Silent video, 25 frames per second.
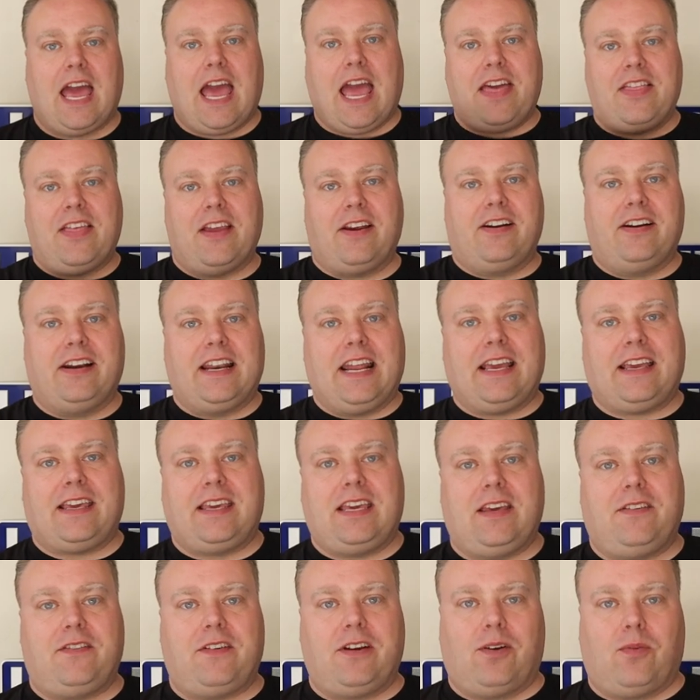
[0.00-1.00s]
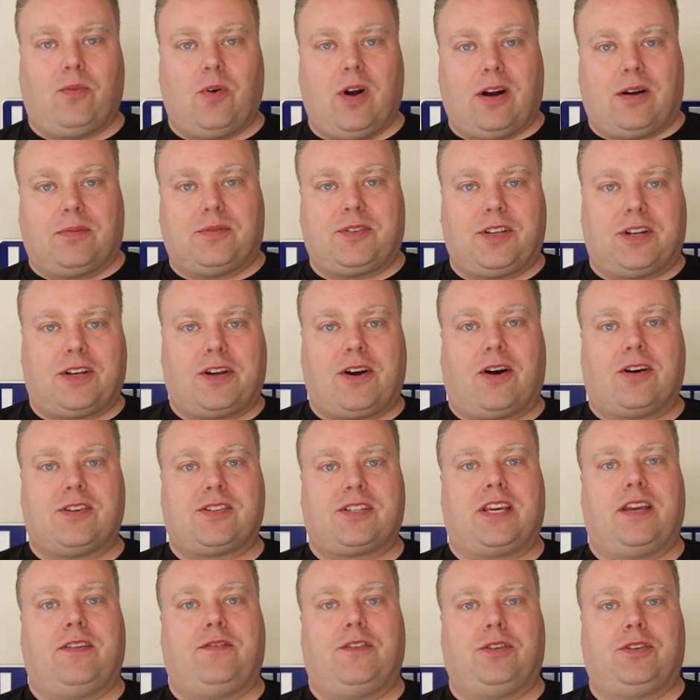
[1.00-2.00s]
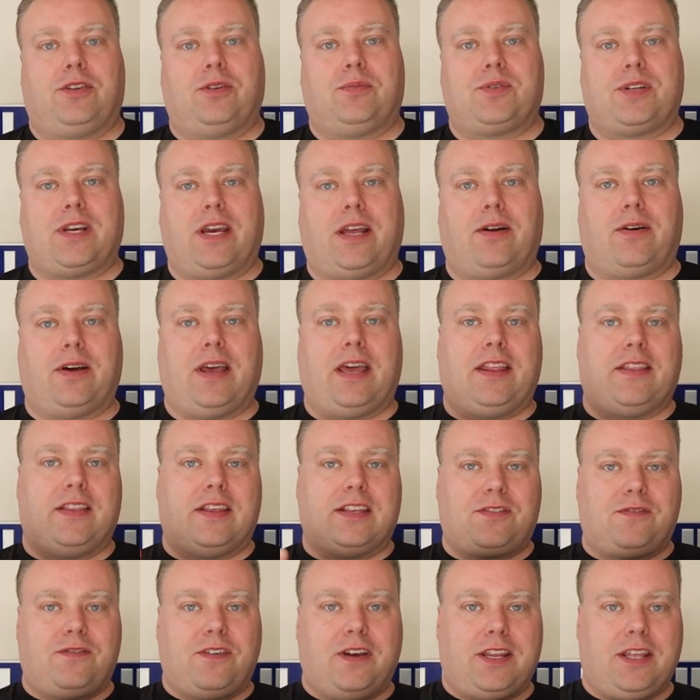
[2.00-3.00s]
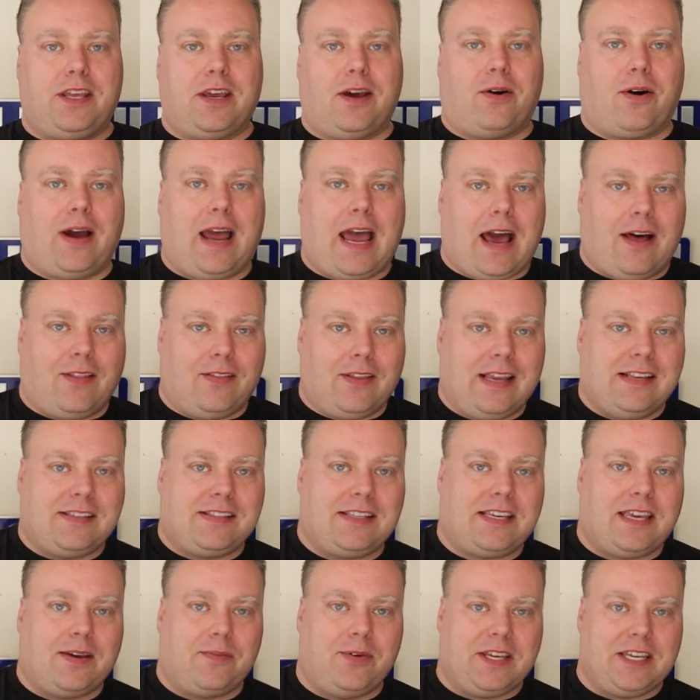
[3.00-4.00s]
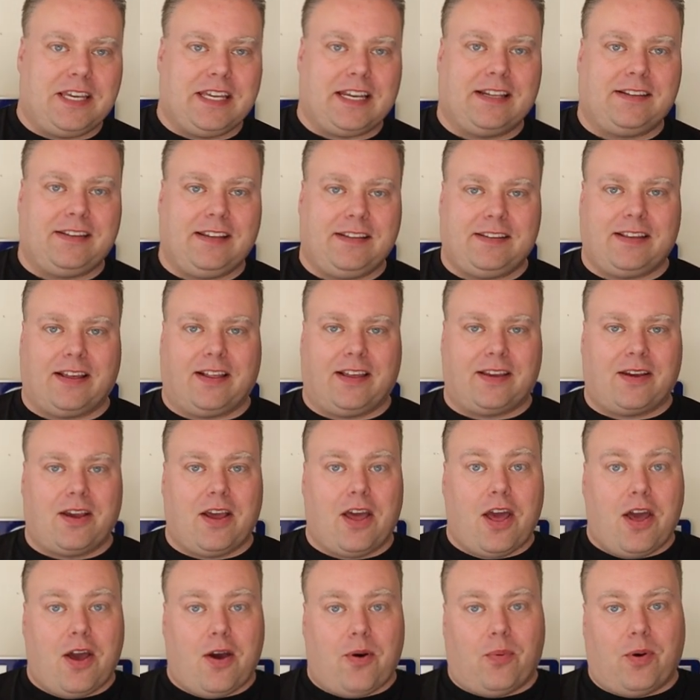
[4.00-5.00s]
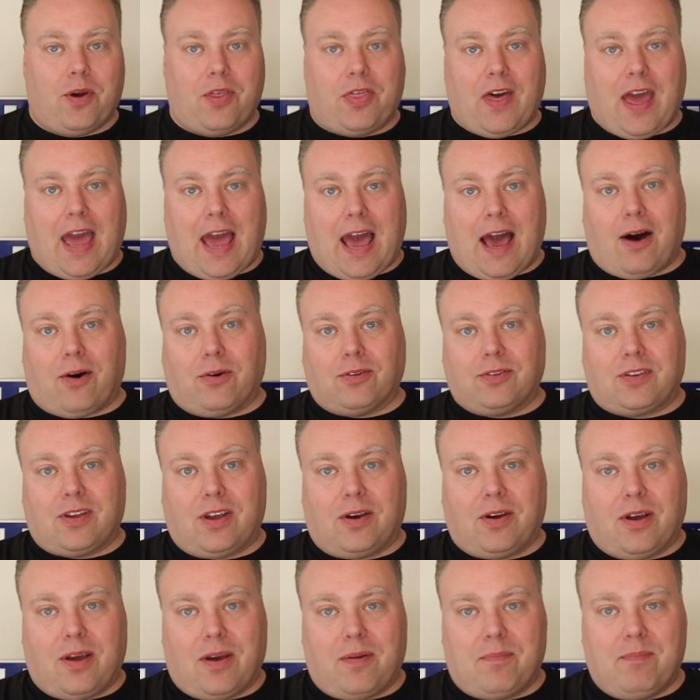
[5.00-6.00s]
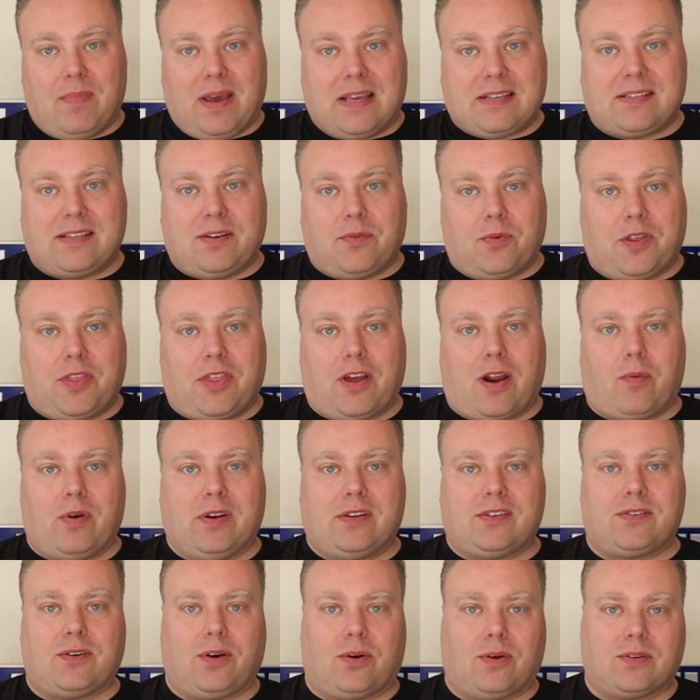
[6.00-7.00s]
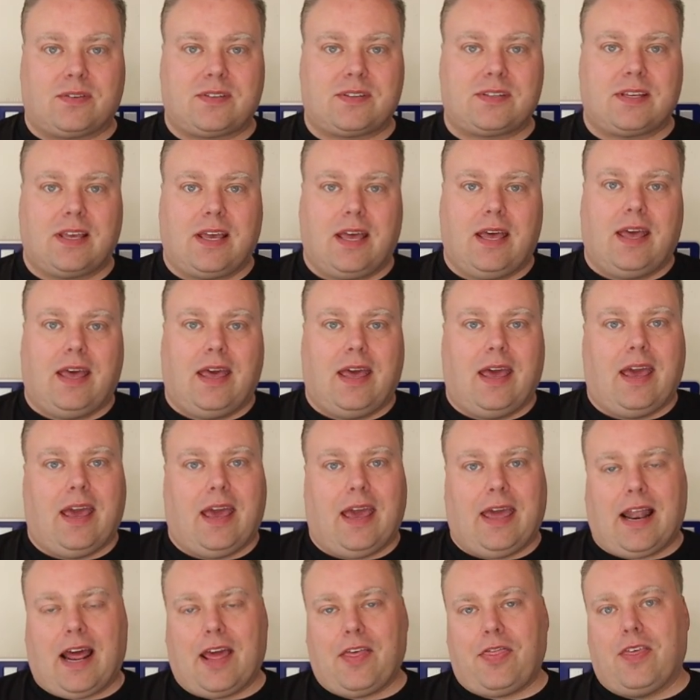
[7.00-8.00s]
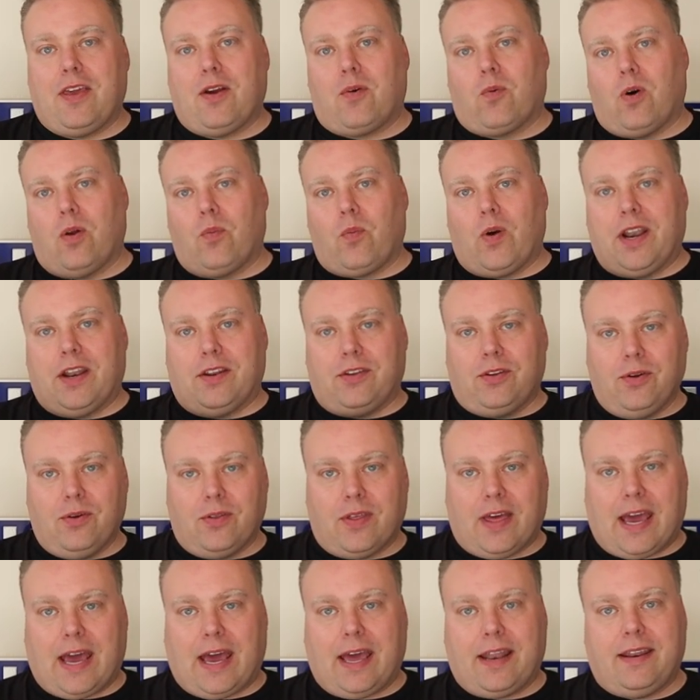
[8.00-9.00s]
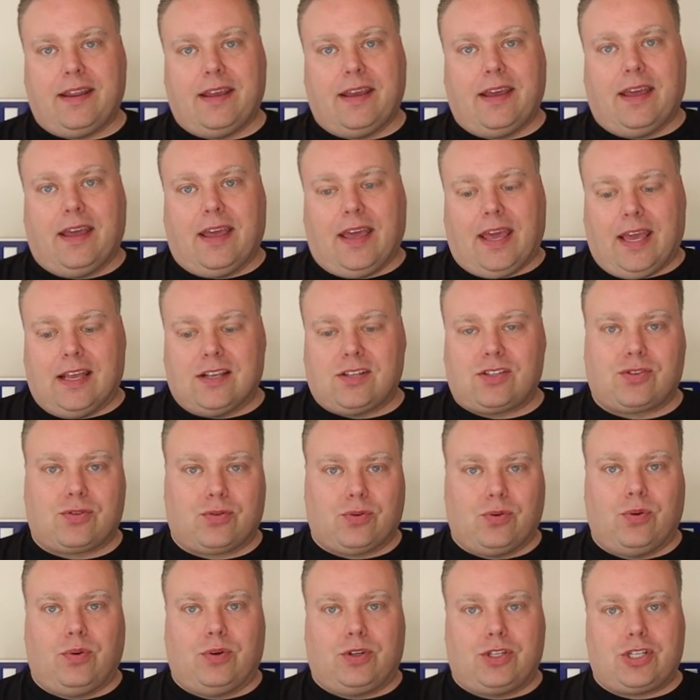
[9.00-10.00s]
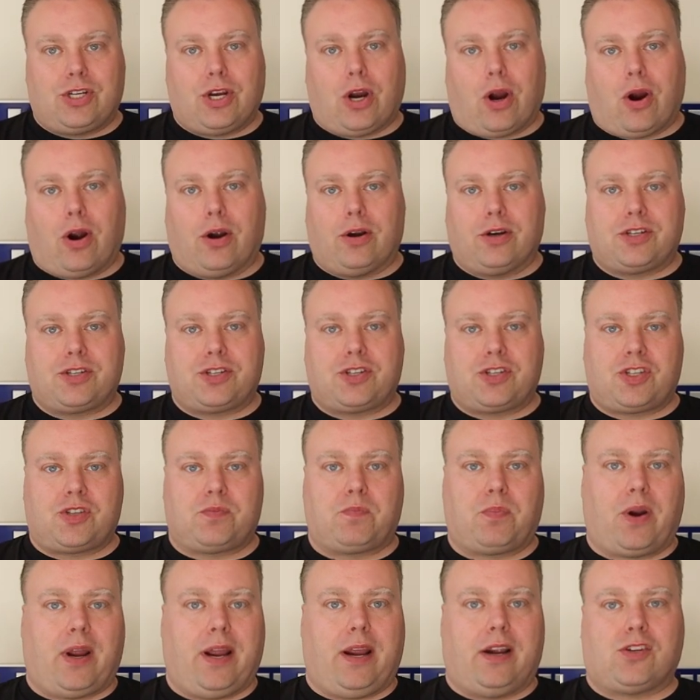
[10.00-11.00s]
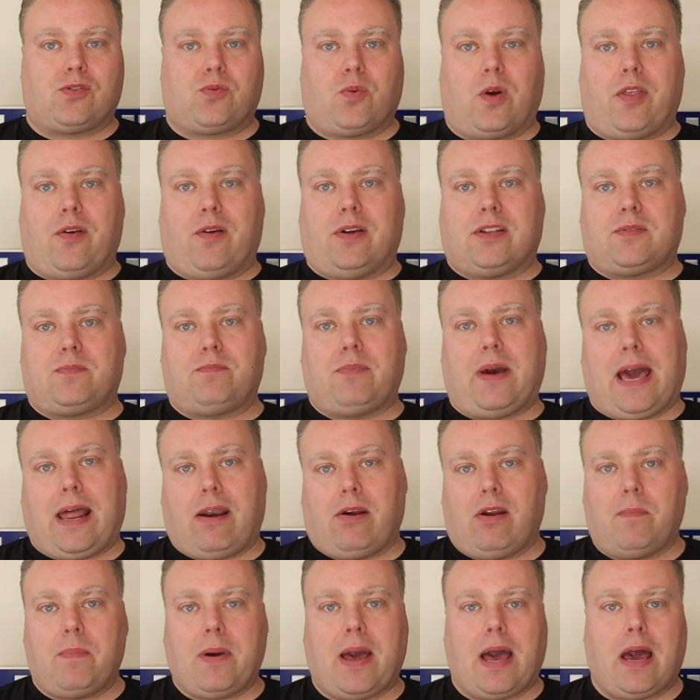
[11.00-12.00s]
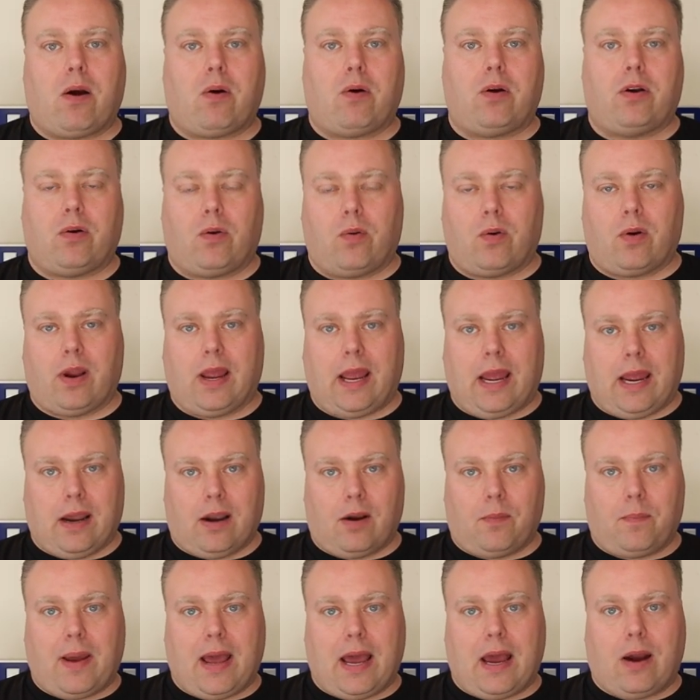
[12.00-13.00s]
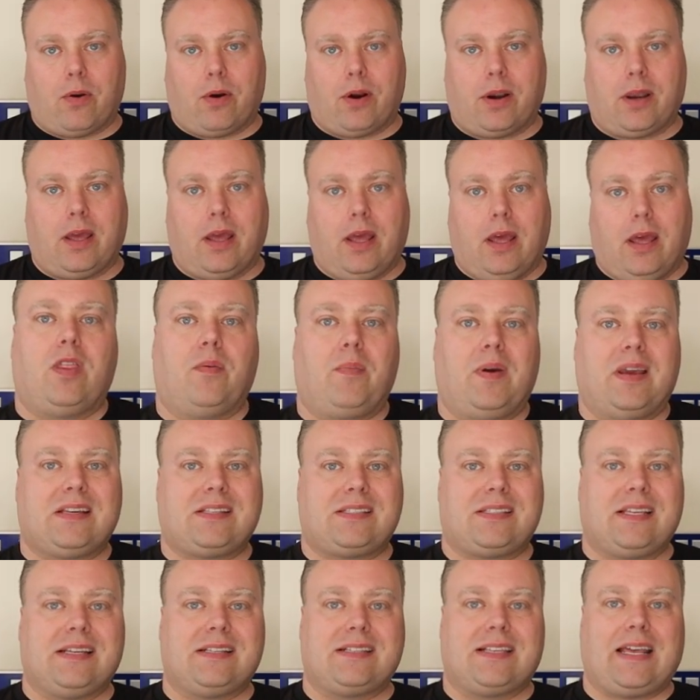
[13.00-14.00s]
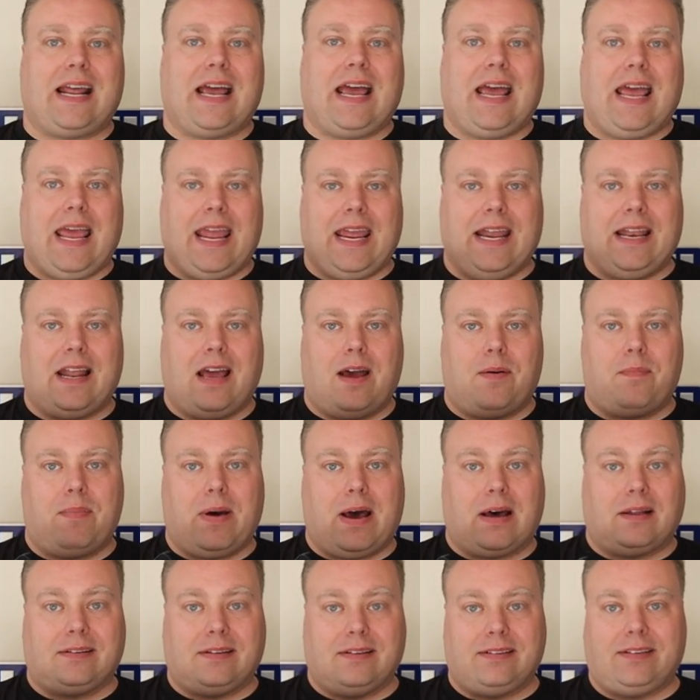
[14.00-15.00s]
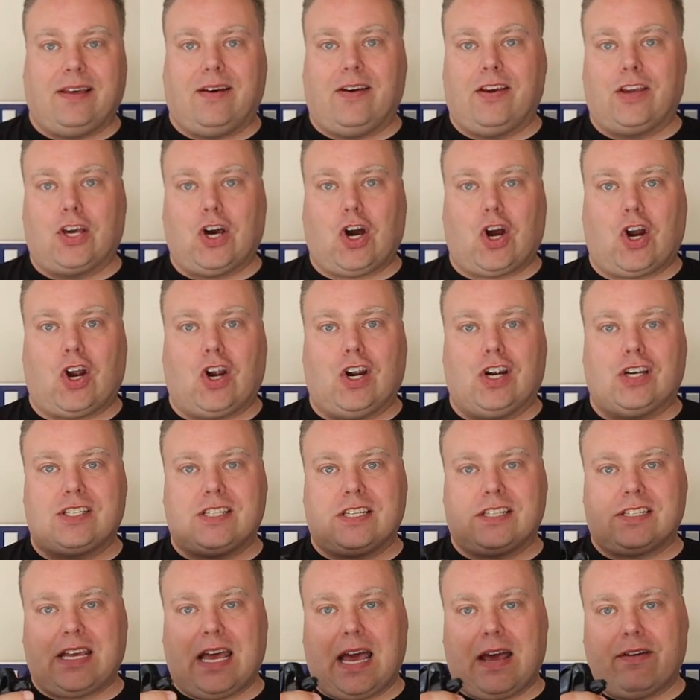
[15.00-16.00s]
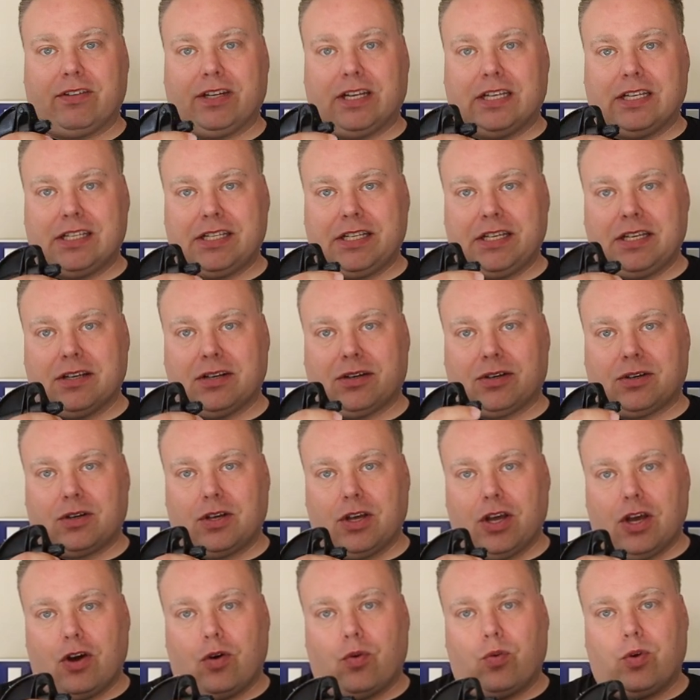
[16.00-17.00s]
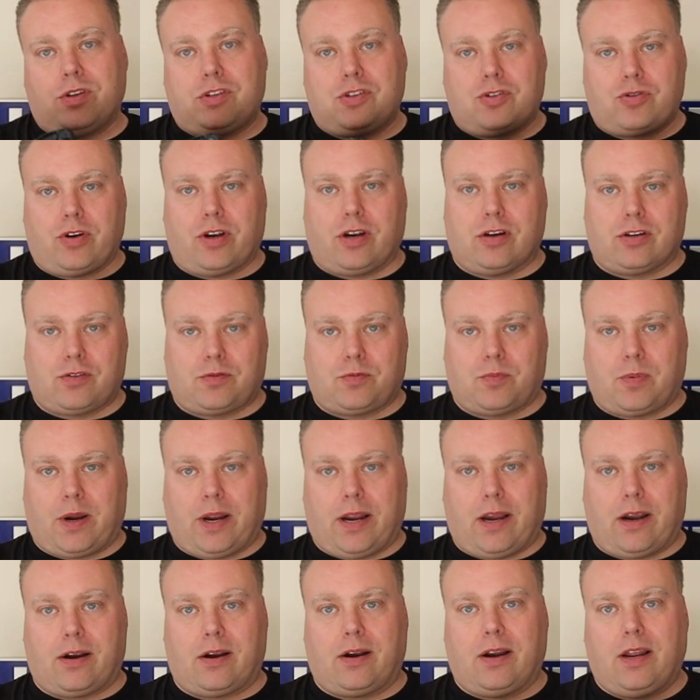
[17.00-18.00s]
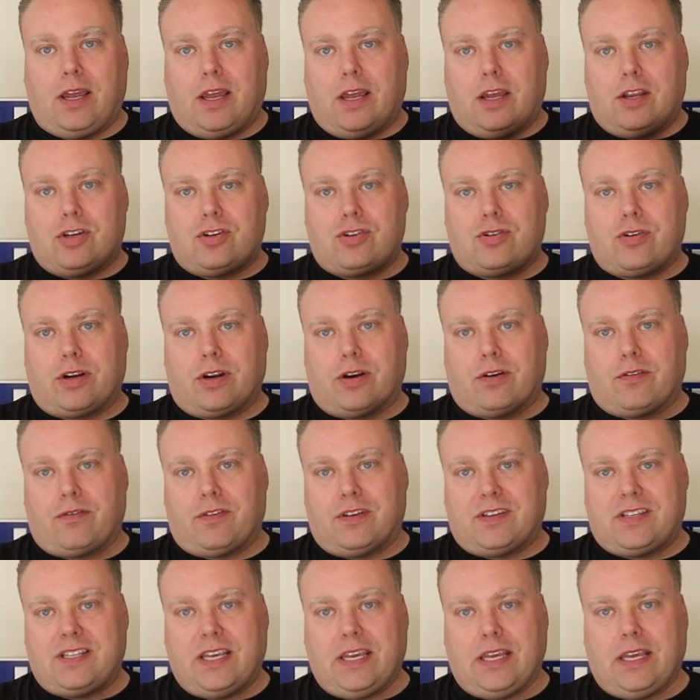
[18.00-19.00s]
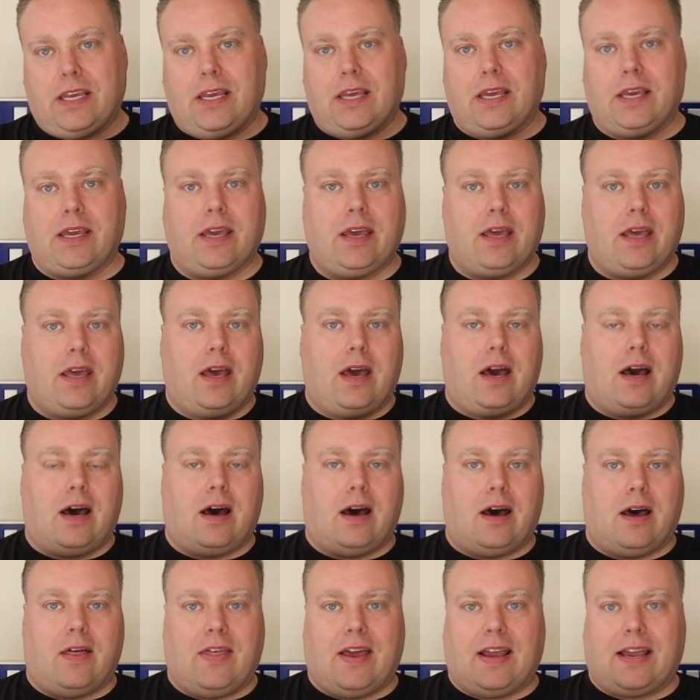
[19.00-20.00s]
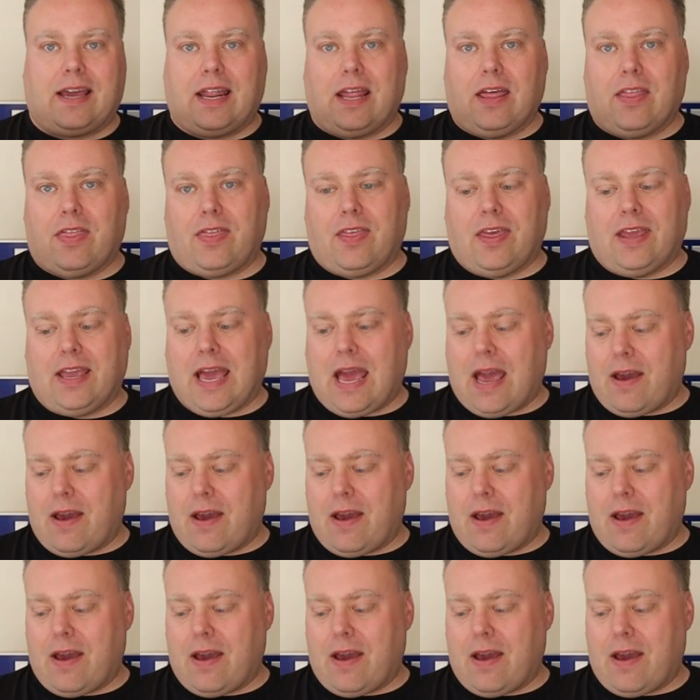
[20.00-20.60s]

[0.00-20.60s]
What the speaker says: Hey there, Internet. Keith here, and welcome to the Cars and Keith YouTube channel. In this video, how lazy can we get at detailing without messing with our results? And I think one way to do that is through charged sprayers, whether it's battery powered or air powered. One of the biggest things that I hate about detailing cars is having to deal with trigger sprayer, trigger fatigue, that kind of thing.